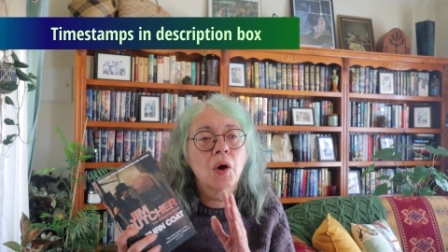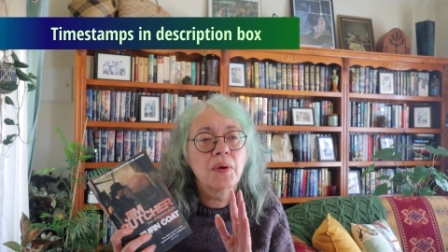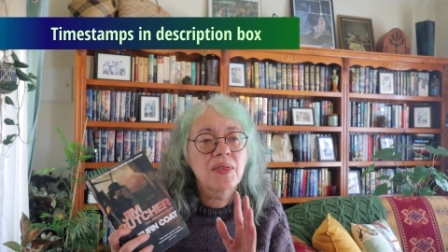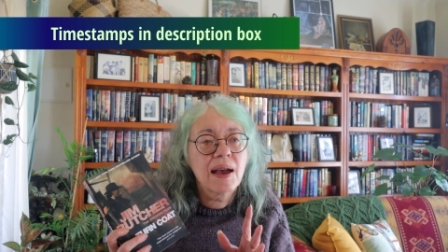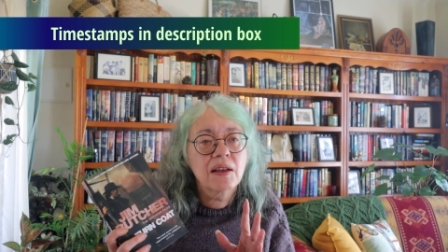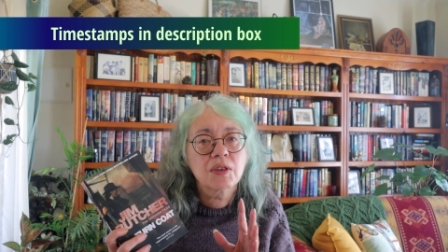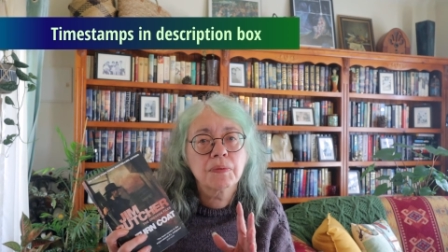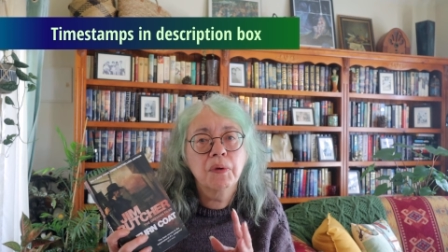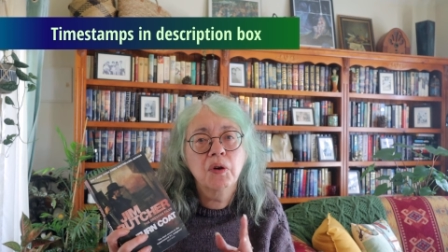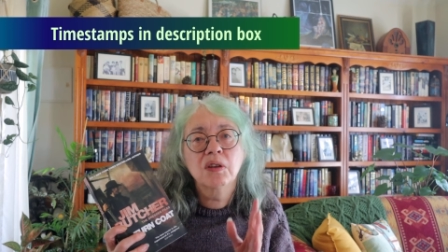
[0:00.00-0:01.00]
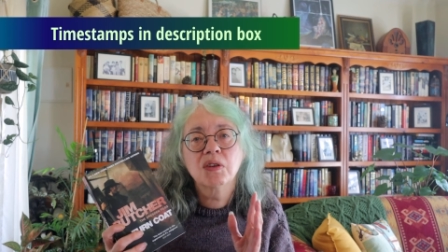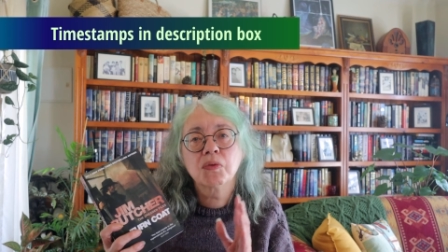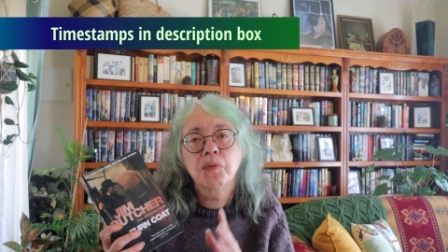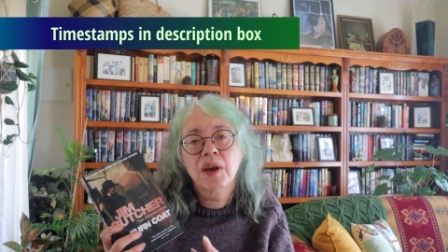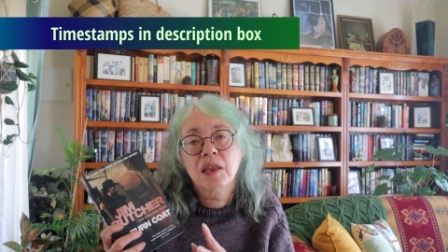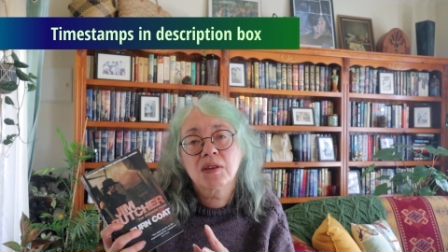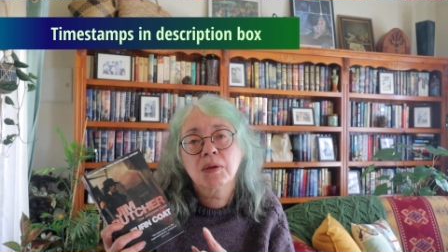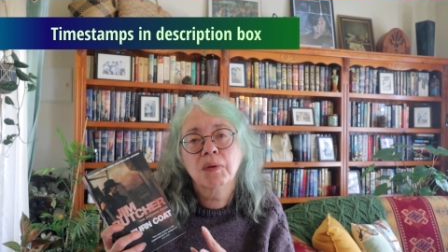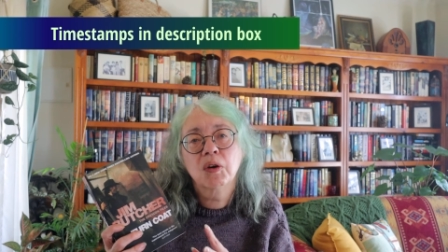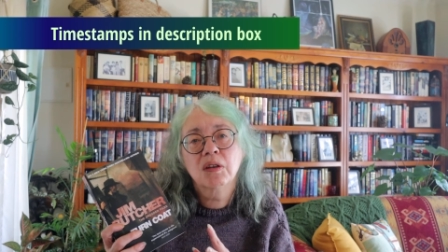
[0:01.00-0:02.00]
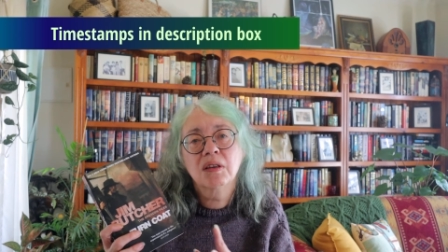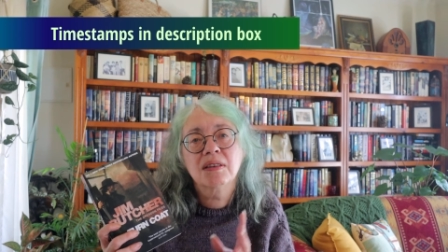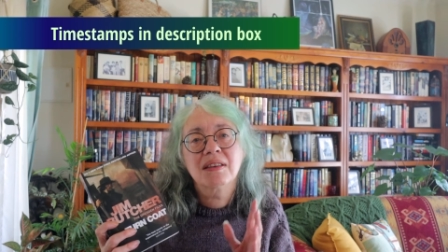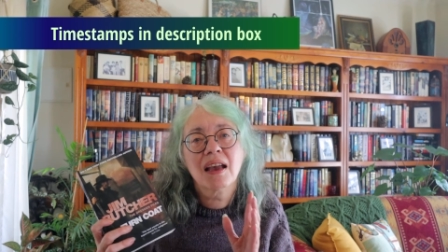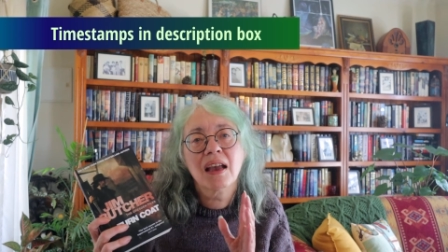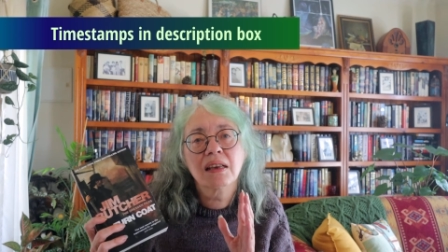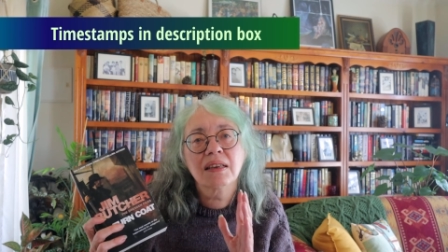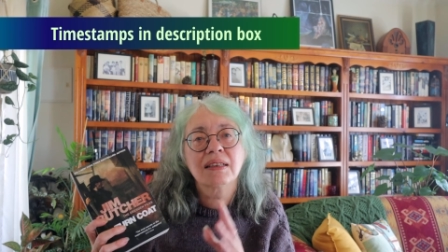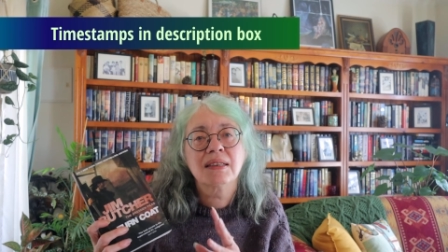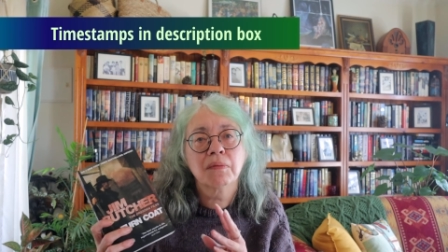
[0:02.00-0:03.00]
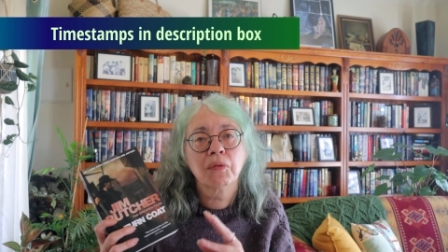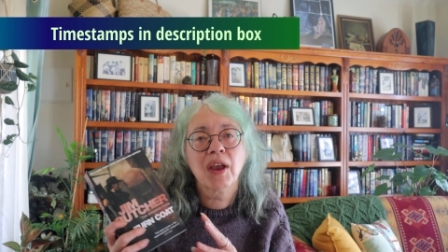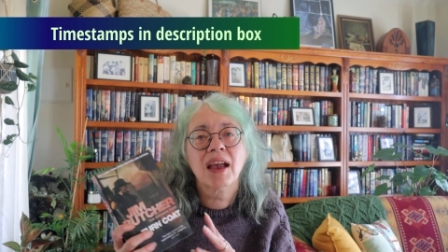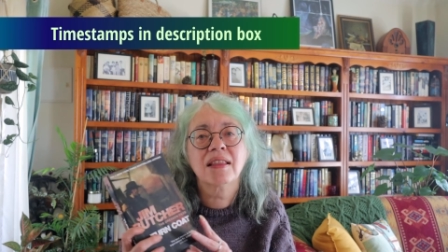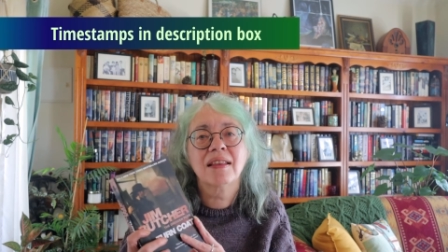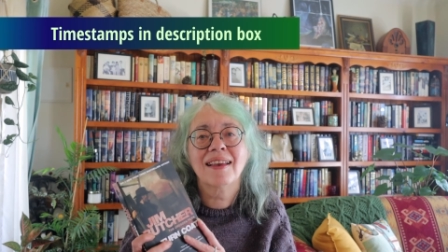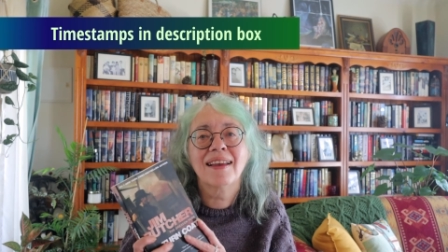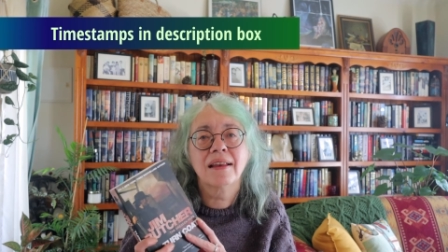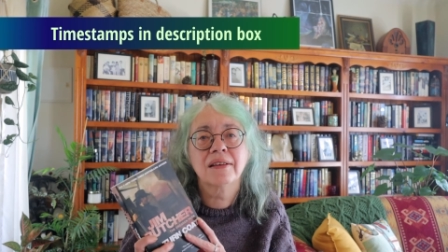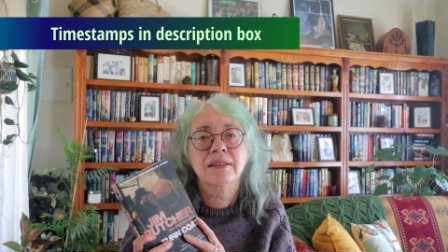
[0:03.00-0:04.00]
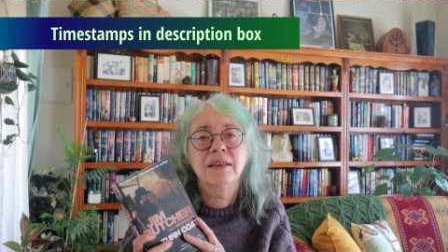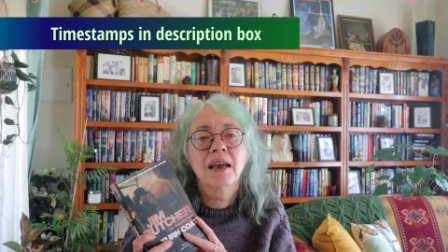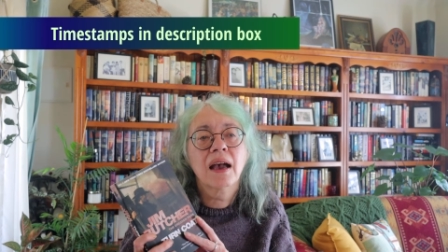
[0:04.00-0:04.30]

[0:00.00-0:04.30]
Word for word: Without spoilers, with spoilers, and a summary at the end.